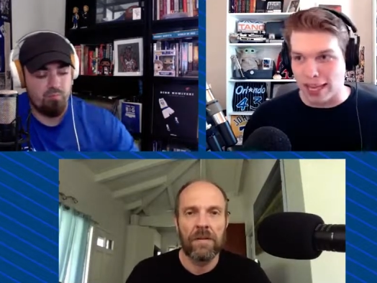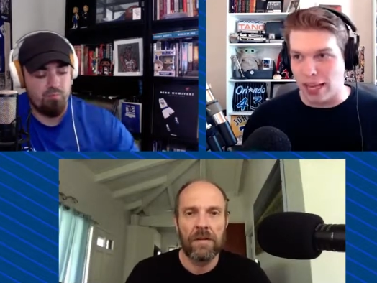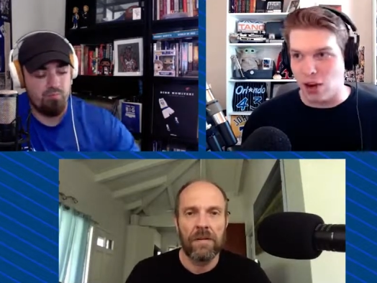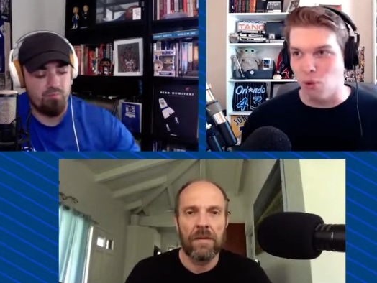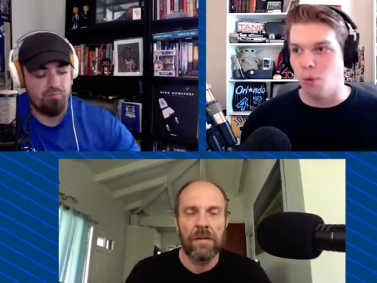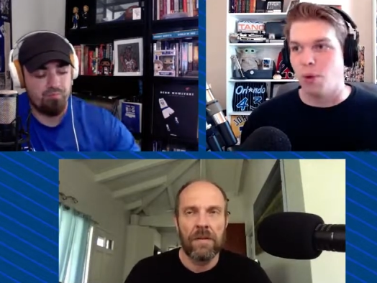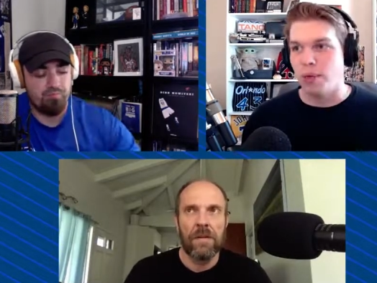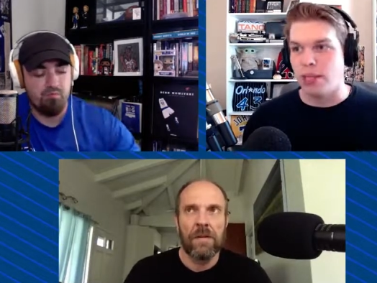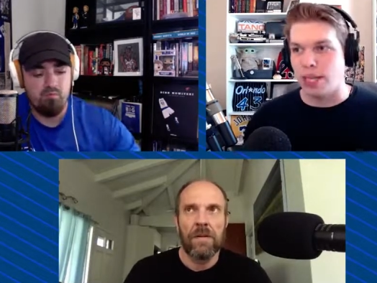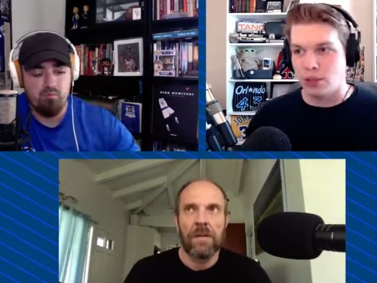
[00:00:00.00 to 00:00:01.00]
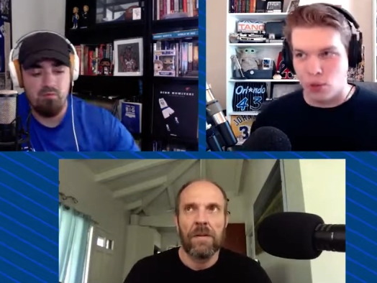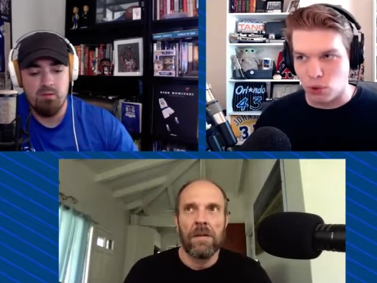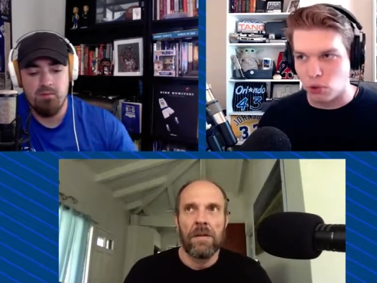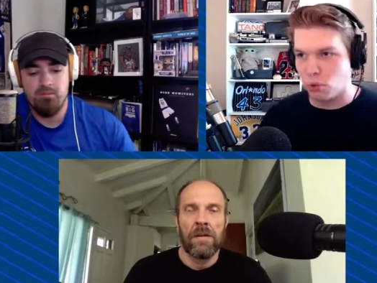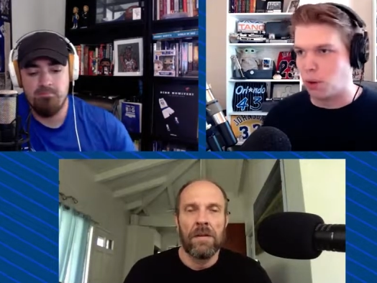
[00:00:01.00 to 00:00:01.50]
Speaker 1: in, what would they
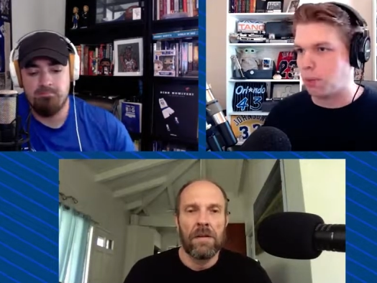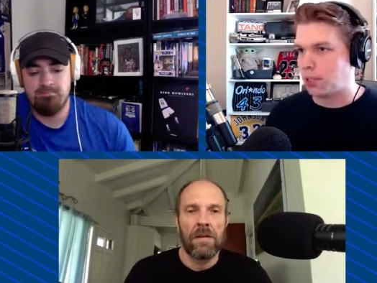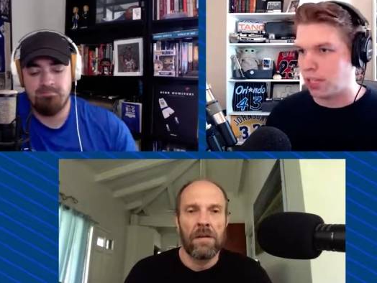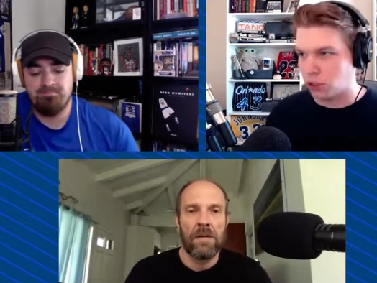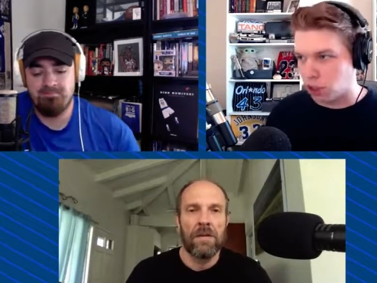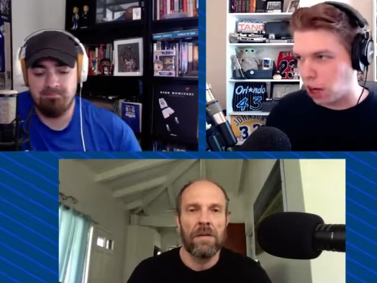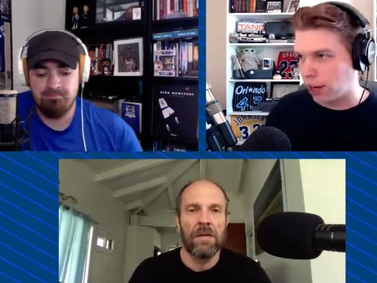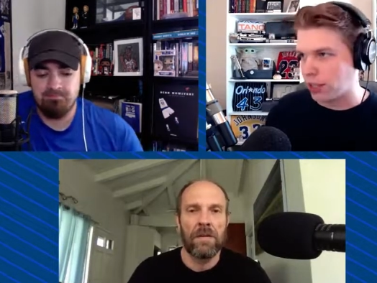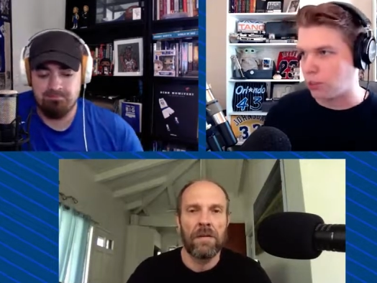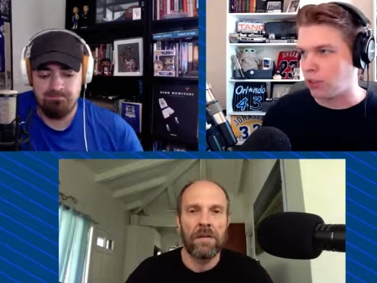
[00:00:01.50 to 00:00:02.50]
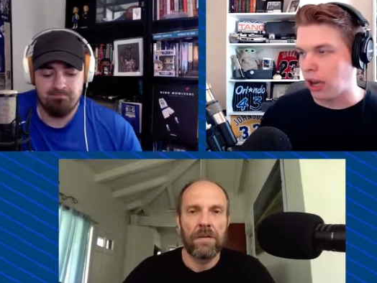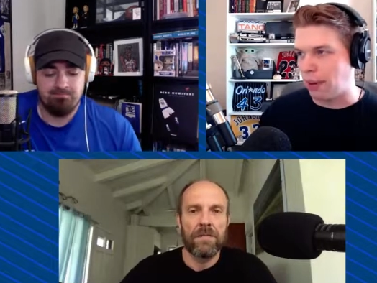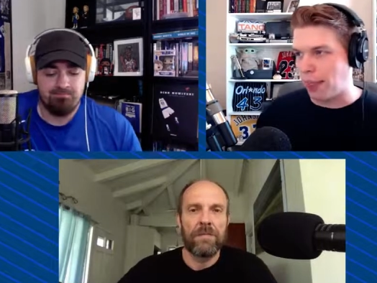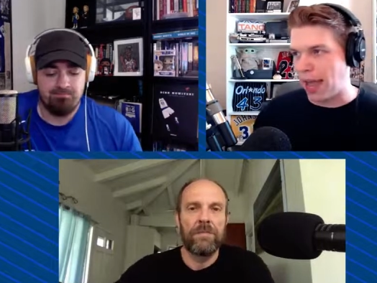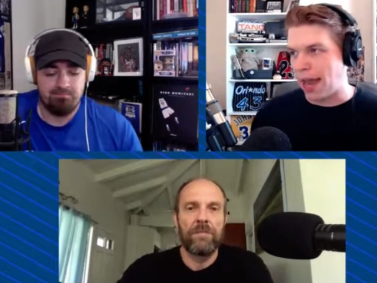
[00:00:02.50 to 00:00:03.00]
do? What are potential targets? We'll talk
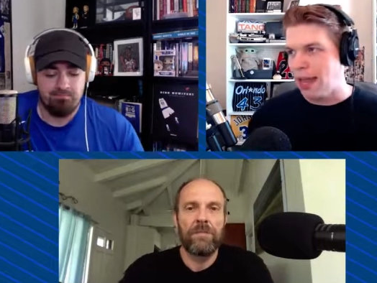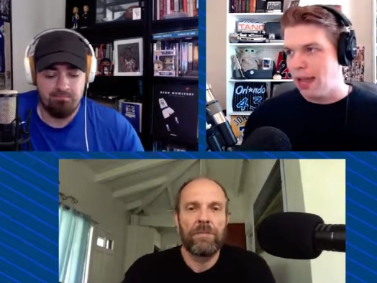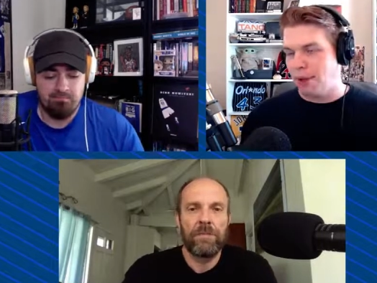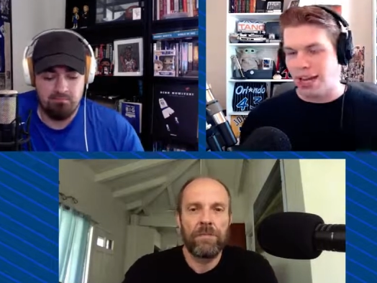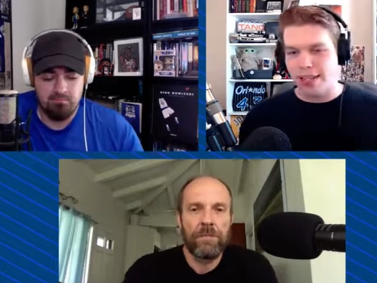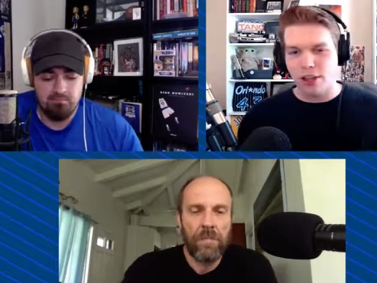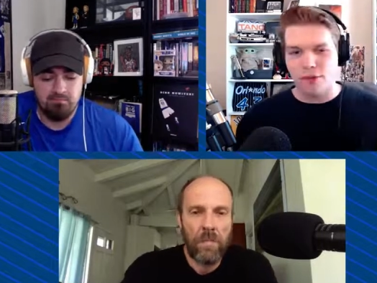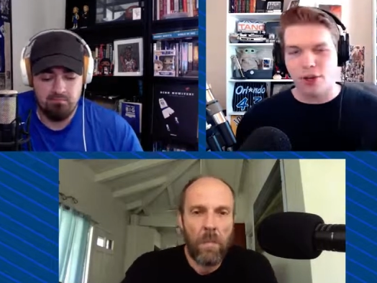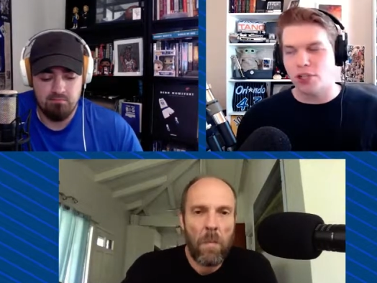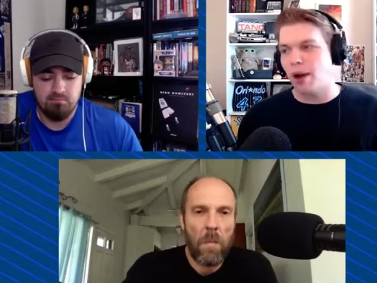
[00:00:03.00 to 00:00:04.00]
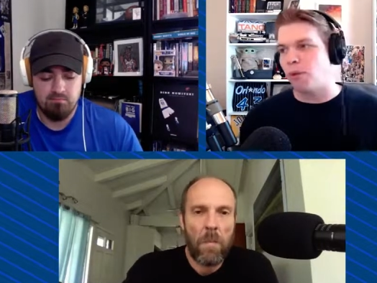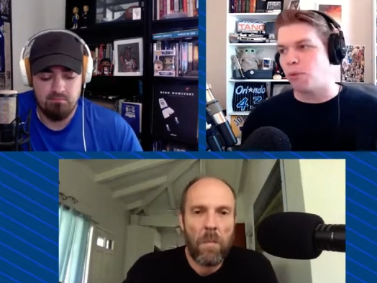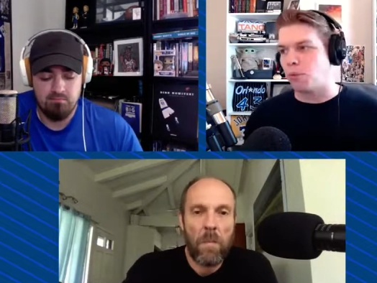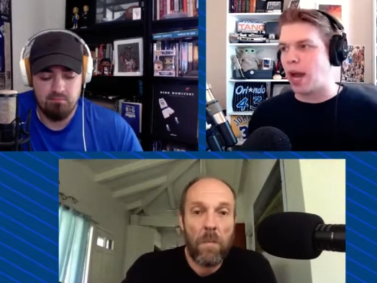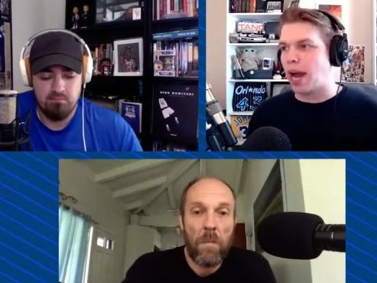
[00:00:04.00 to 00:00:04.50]
about that. But I got to tell you first about
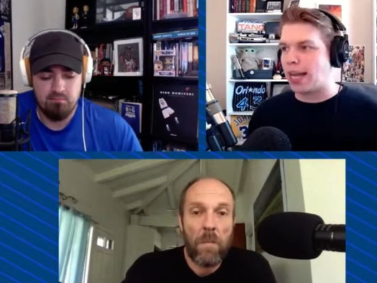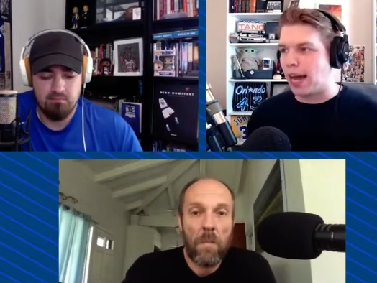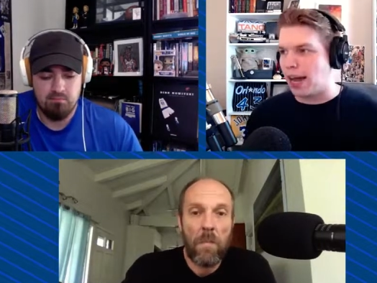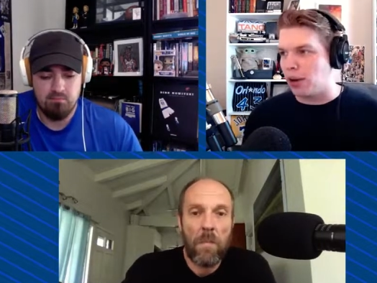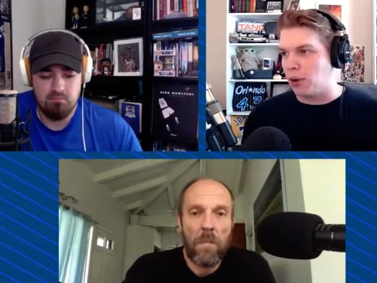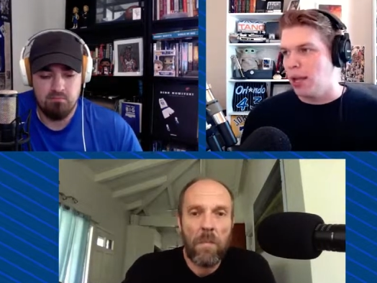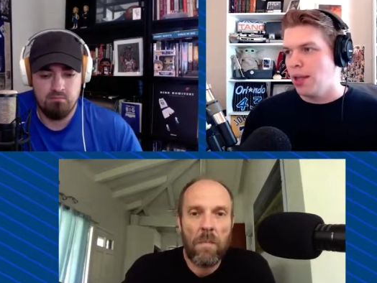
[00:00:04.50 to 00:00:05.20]
Rock Auto.